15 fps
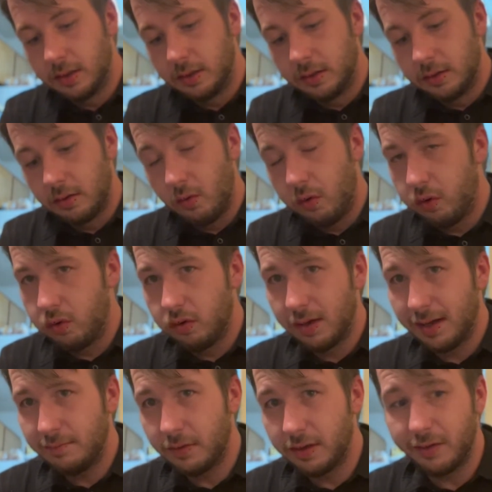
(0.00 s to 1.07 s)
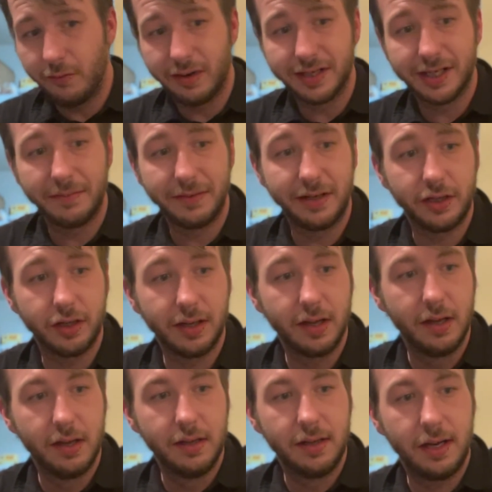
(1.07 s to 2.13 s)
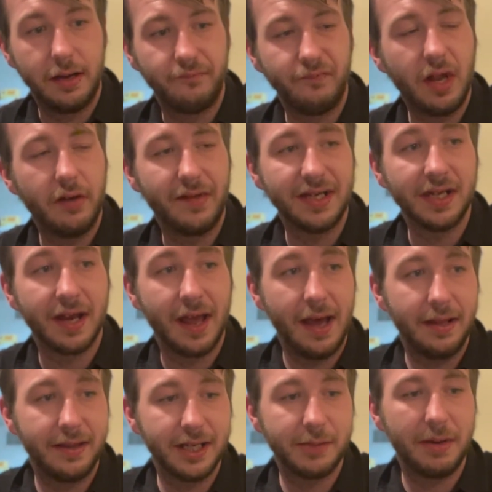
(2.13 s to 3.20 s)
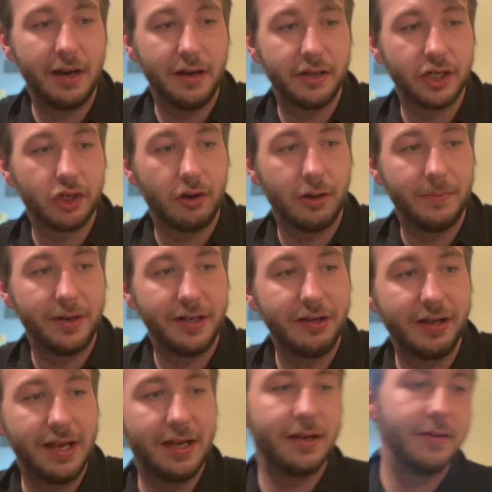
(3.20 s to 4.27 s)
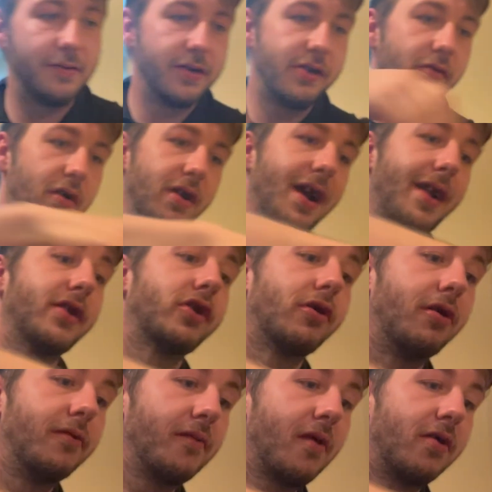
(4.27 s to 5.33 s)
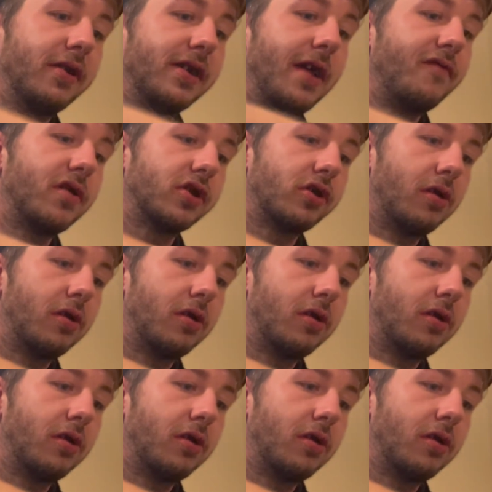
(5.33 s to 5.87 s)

I really want something to drink. No, that's my other straw, bud. You can't. You already got a straw. I already gave you a straw.